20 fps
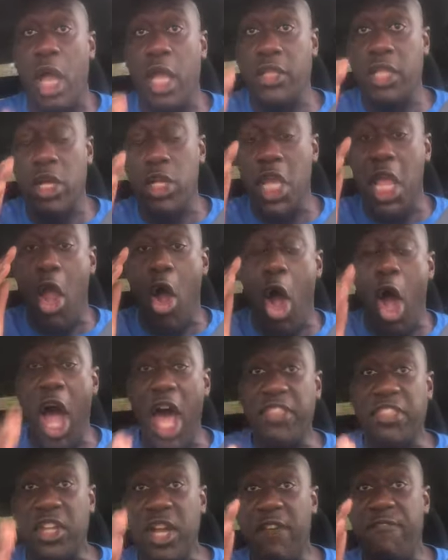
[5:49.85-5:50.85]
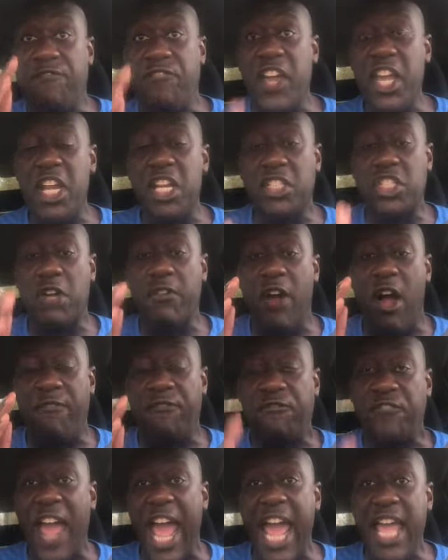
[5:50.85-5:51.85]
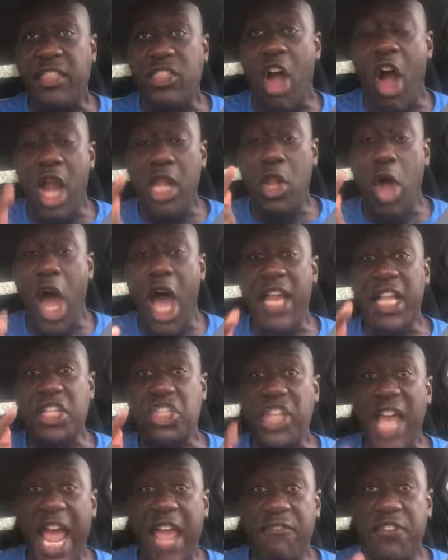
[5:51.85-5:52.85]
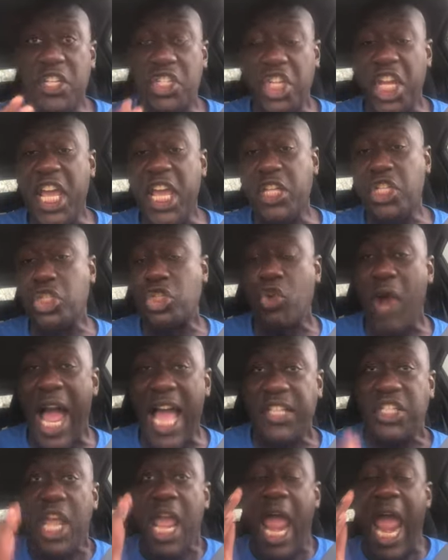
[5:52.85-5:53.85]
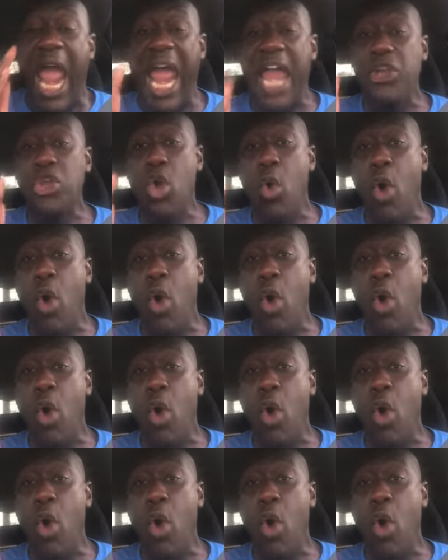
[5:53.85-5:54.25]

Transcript: to the author and finisher of our faith, our Lord and Savior Jesus Christ, and